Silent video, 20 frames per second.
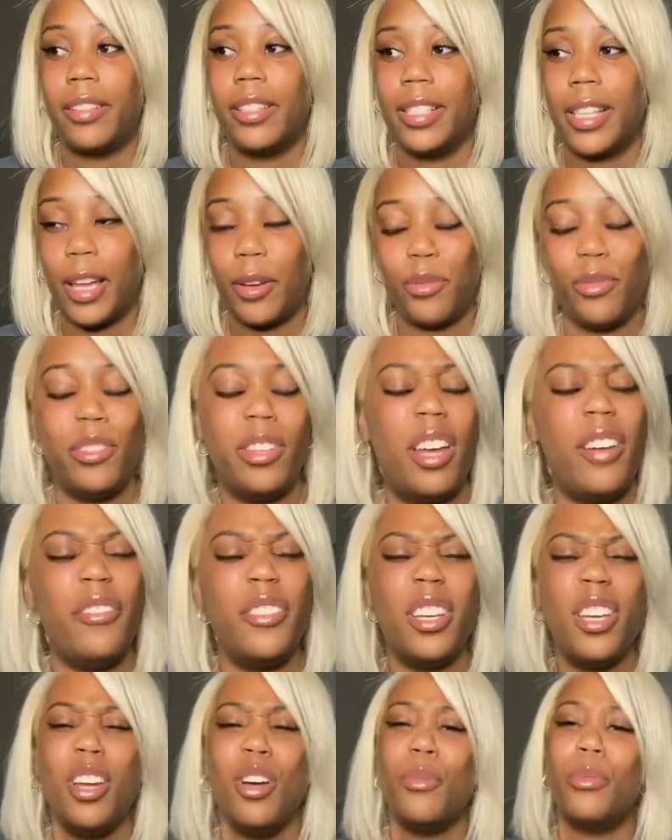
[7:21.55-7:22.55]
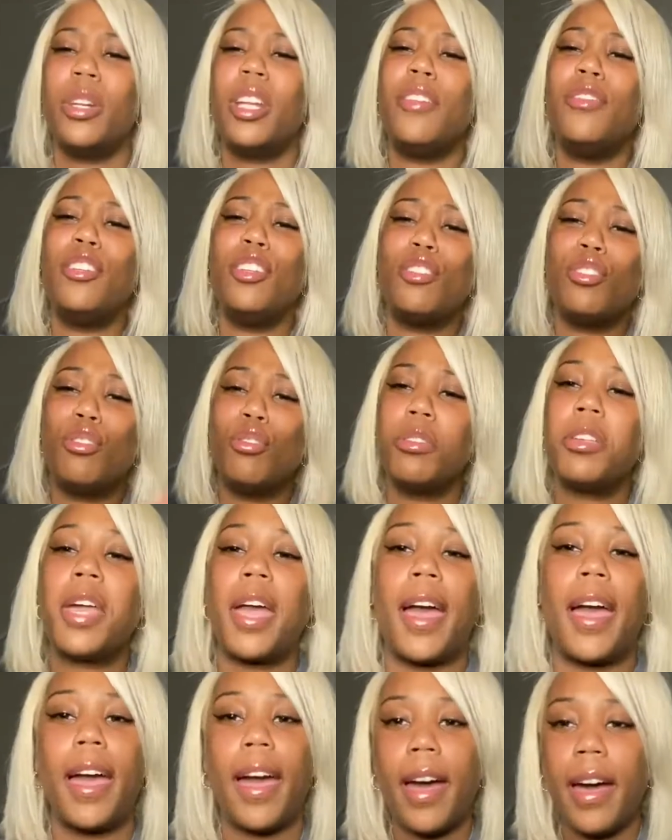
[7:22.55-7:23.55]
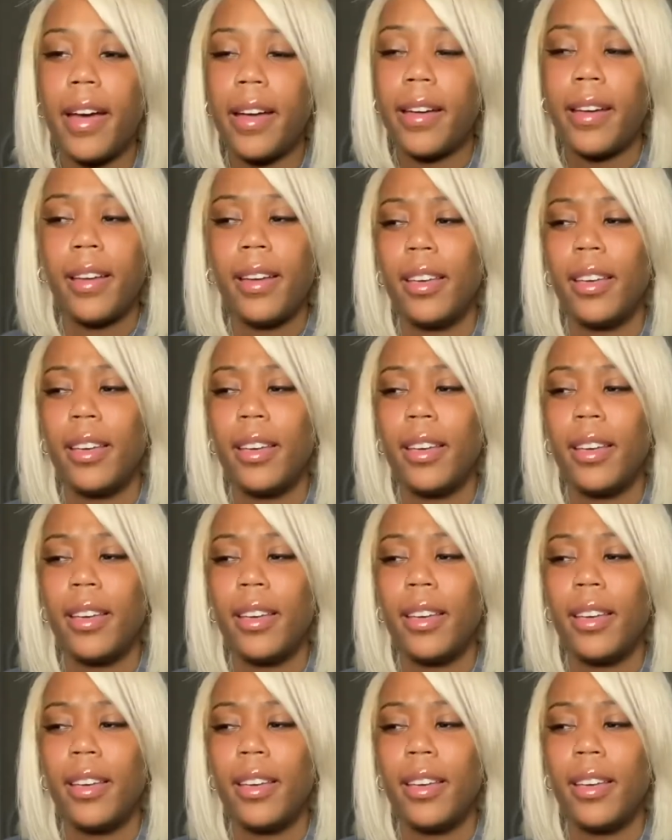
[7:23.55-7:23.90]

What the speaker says: Cause like whenever you do your hair,